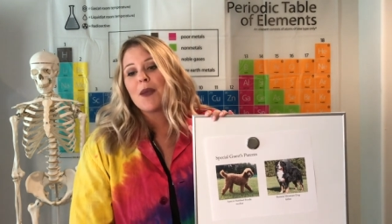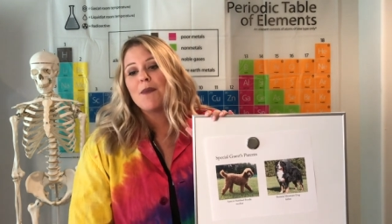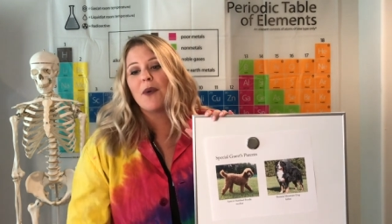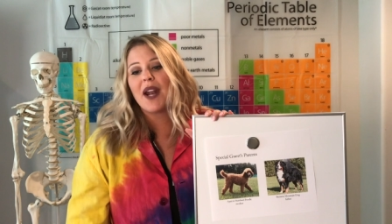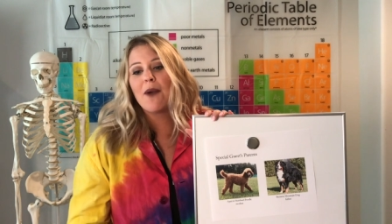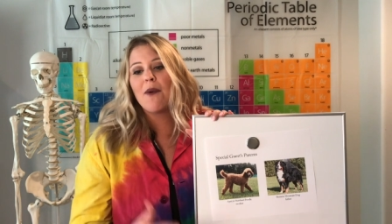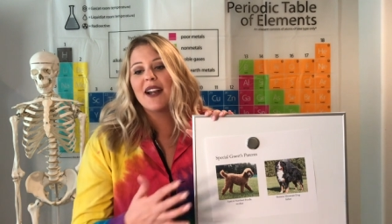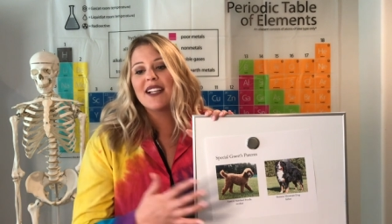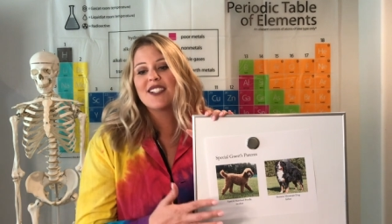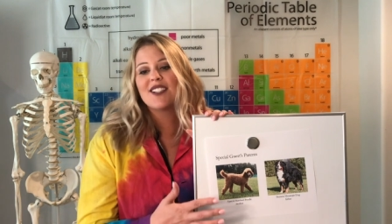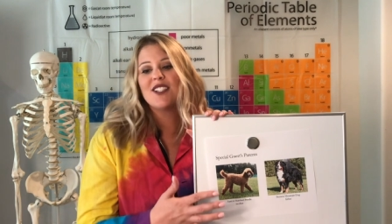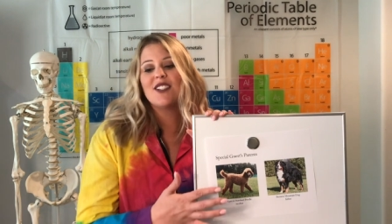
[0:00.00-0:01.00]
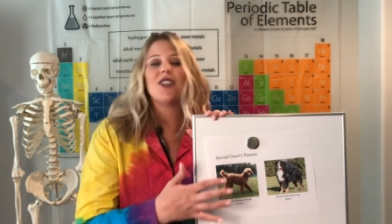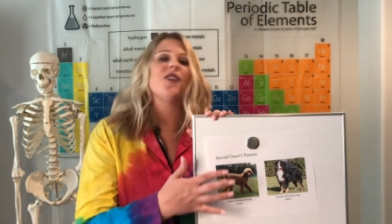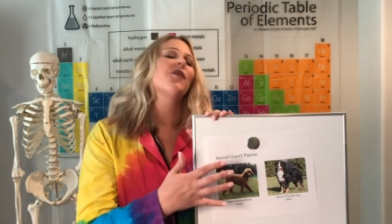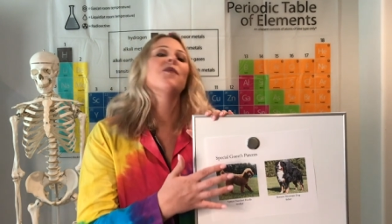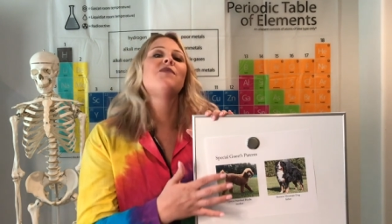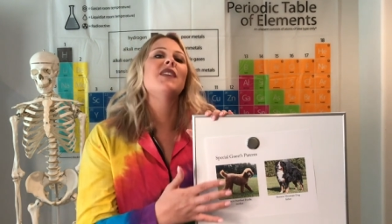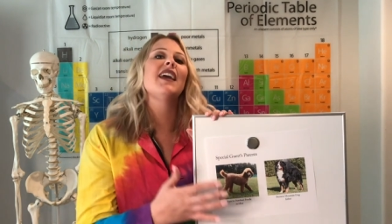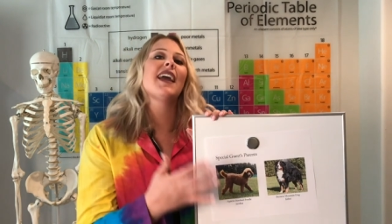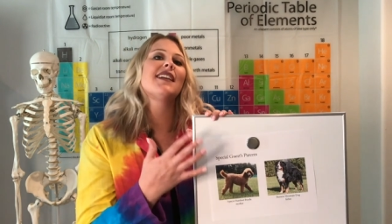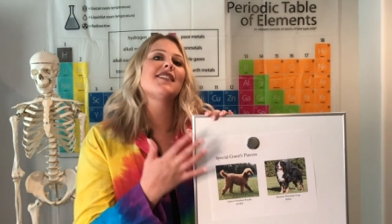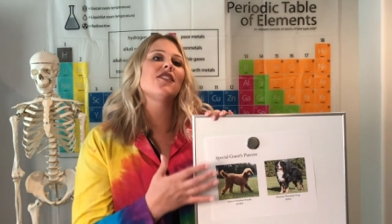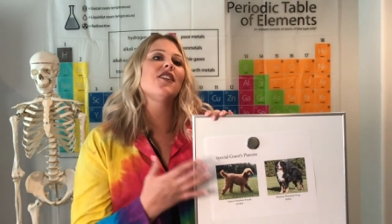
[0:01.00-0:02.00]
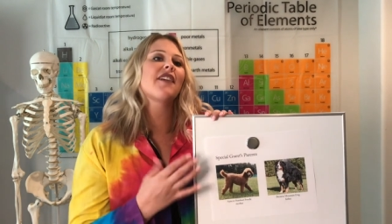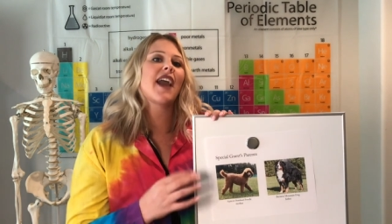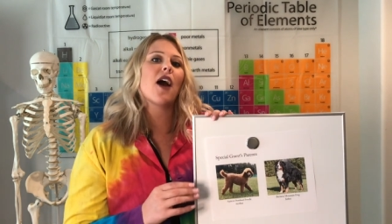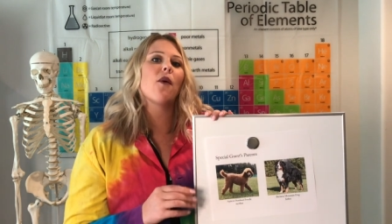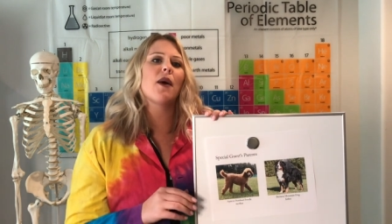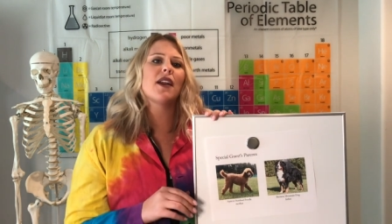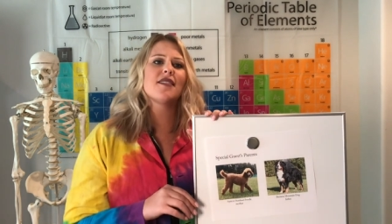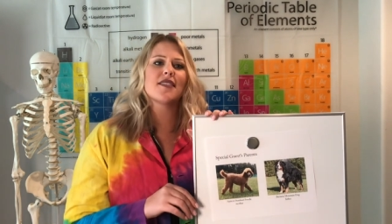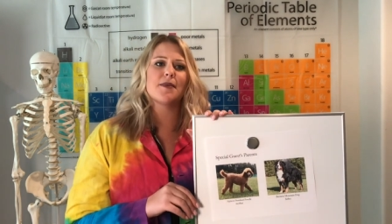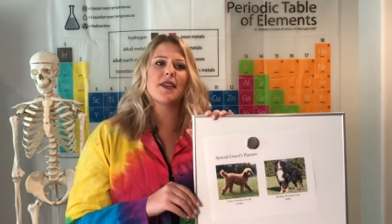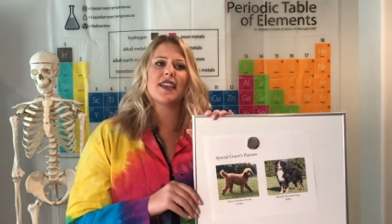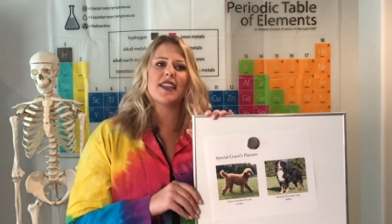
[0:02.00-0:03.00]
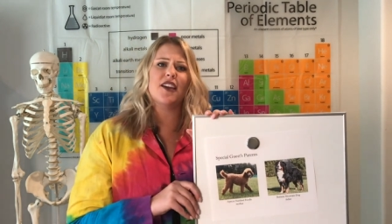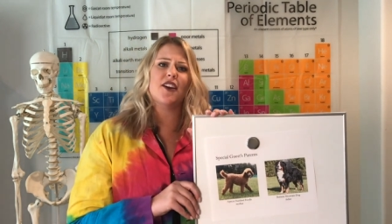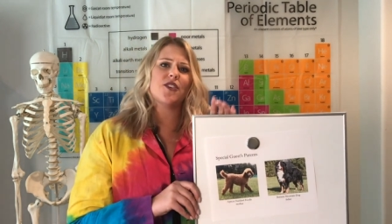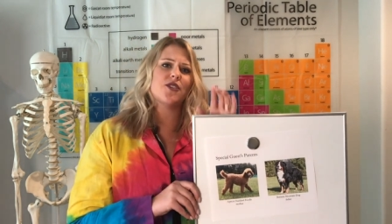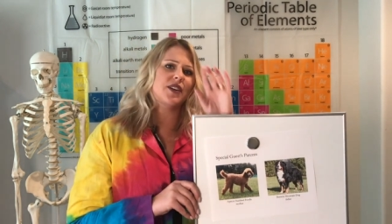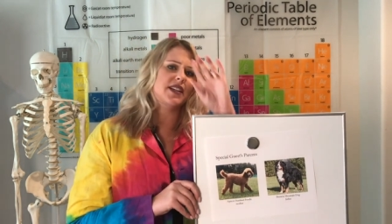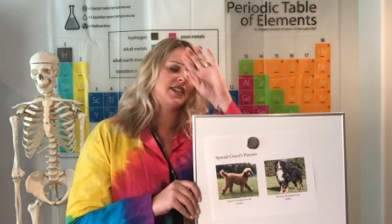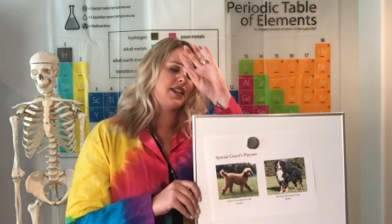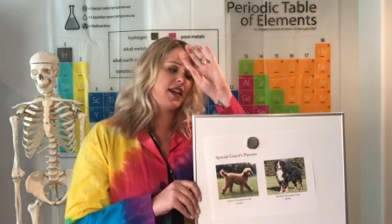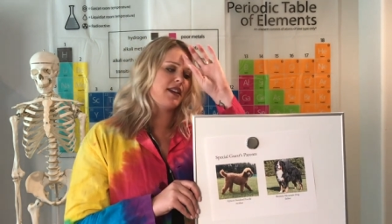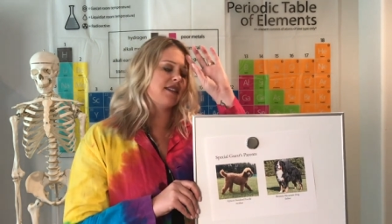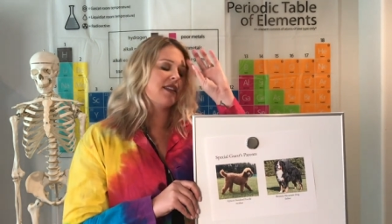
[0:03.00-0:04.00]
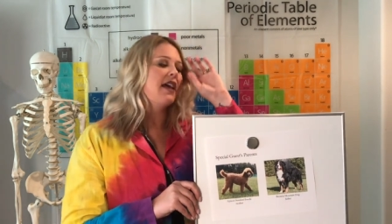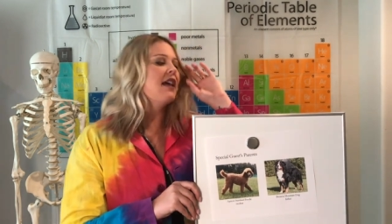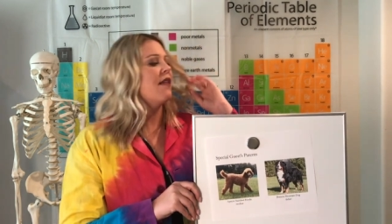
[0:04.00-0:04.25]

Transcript: But what I want us to do is look at what are some of the characteristics